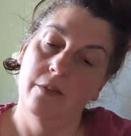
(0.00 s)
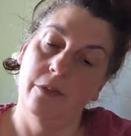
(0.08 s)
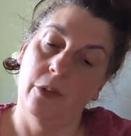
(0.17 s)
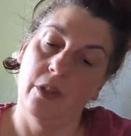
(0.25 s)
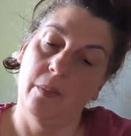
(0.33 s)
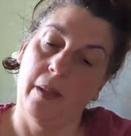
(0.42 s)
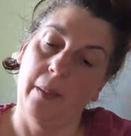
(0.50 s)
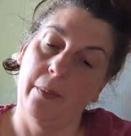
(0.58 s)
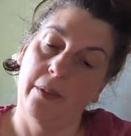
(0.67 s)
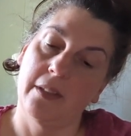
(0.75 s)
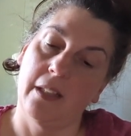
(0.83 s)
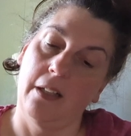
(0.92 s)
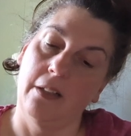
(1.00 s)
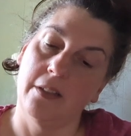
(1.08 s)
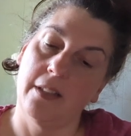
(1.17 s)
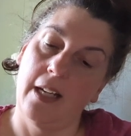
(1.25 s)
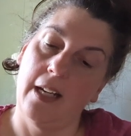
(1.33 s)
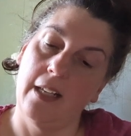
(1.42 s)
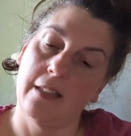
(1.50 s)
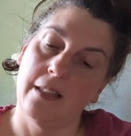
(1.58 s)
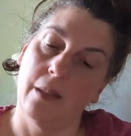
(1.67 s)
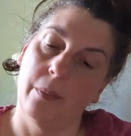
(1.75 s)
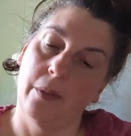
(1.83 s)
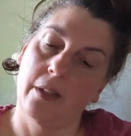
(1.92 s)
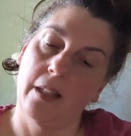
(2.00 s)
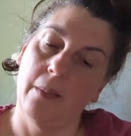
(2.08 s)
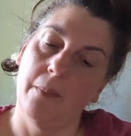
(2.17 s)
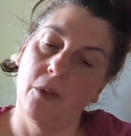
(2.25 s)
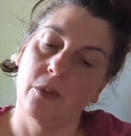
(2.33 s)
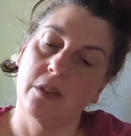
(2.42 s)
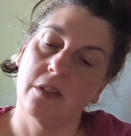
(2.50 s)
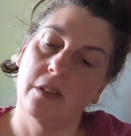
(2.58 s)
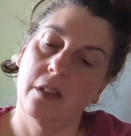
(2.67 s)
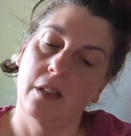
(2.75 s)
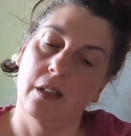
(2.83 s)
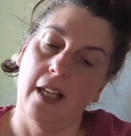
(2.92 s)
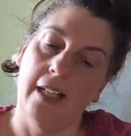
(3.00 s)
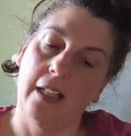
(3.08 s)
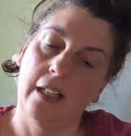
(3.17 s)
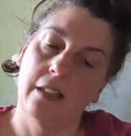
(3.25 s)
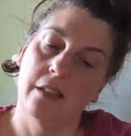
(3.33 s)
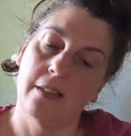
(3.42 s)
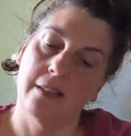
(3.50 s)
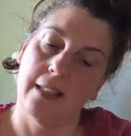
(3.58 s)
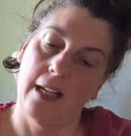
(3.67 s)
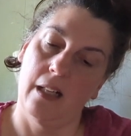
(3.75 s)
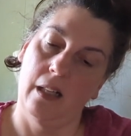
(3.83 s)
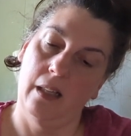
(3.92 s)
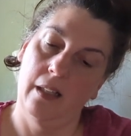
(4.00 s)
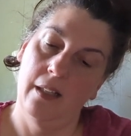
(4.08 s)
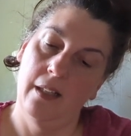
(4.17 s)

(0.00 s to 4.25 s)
voted by booksellers as the book they most like to sell,